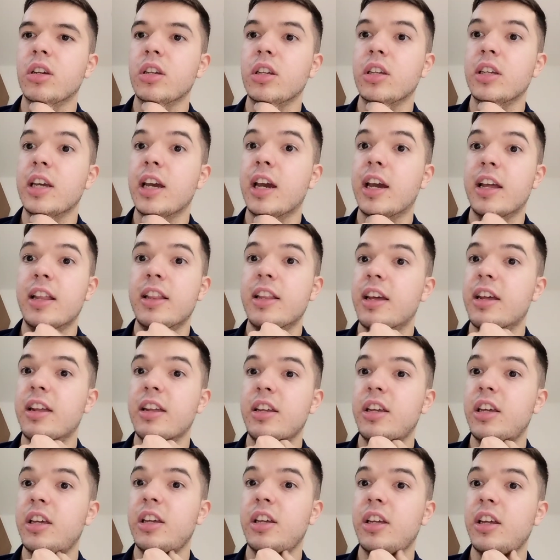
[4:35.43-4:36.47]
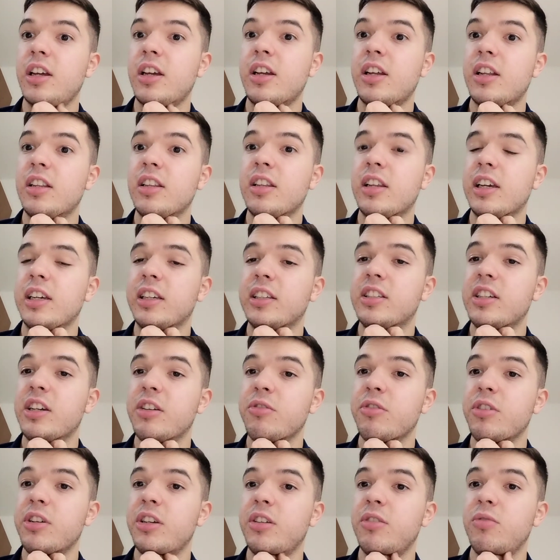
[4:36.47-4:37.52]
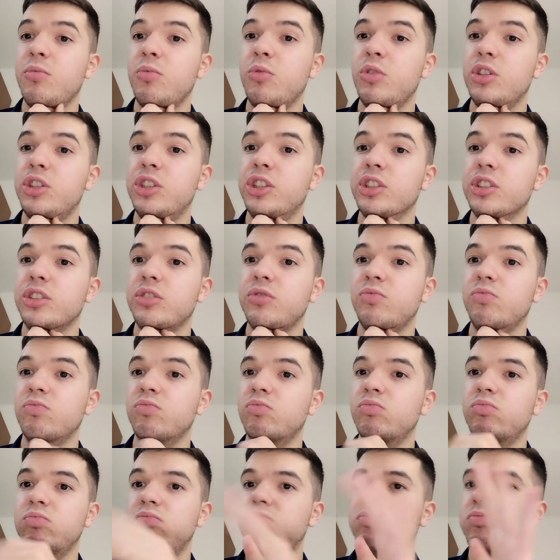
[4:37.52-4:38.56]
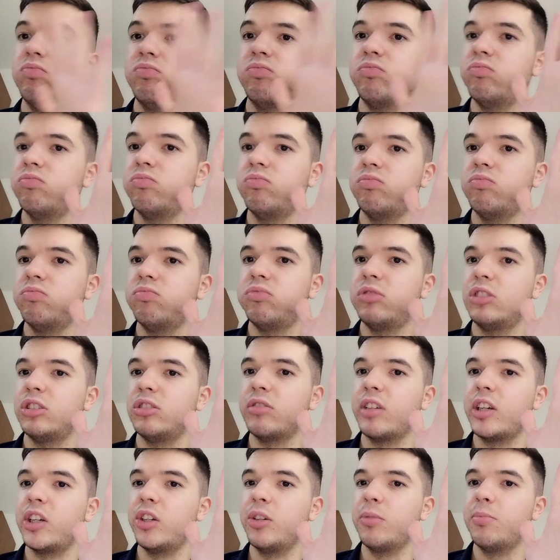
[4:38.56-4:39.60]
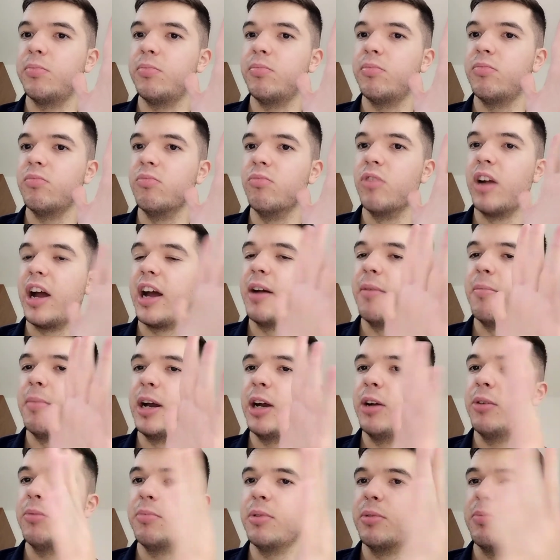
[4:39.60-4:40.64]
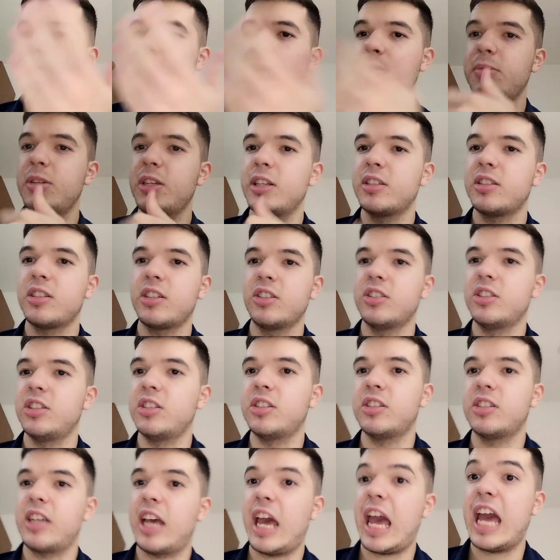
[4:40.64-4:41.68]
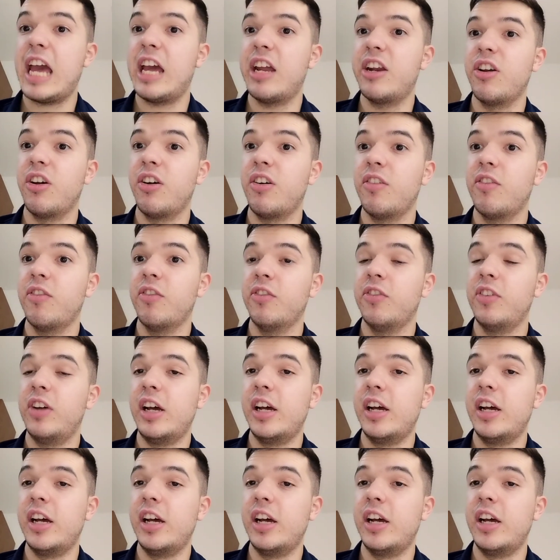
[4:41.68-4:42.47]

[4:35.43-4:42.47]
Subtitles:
yeah, and then Tyrion would just straight up rat him out, but maybe it's because he's scared of